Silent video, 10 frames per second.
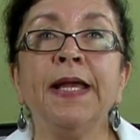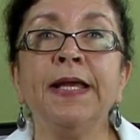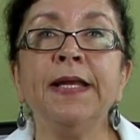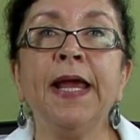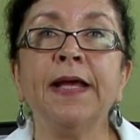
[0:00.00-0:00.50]

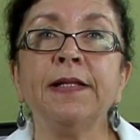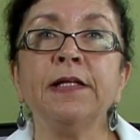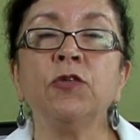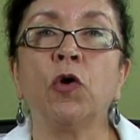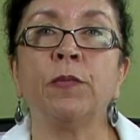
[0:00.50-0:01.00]

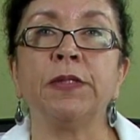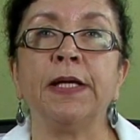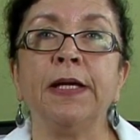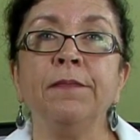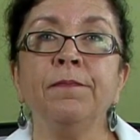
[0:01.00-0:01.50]
inhaling
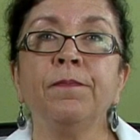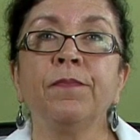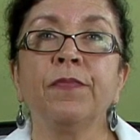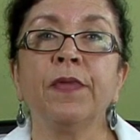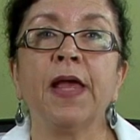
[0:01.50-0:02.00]
normally,
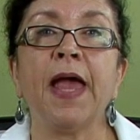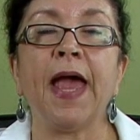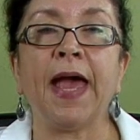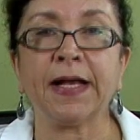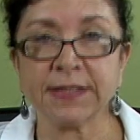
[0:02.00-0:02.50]

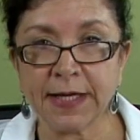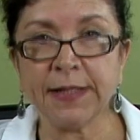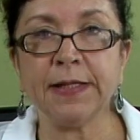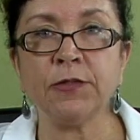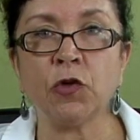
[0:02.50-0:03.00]

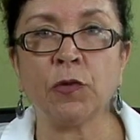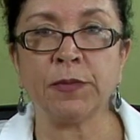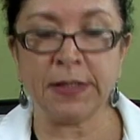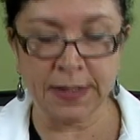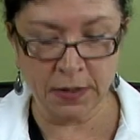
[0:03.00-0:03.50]
exhaling
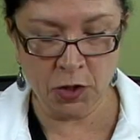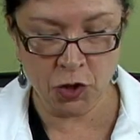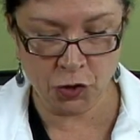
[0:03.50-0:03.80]
normally,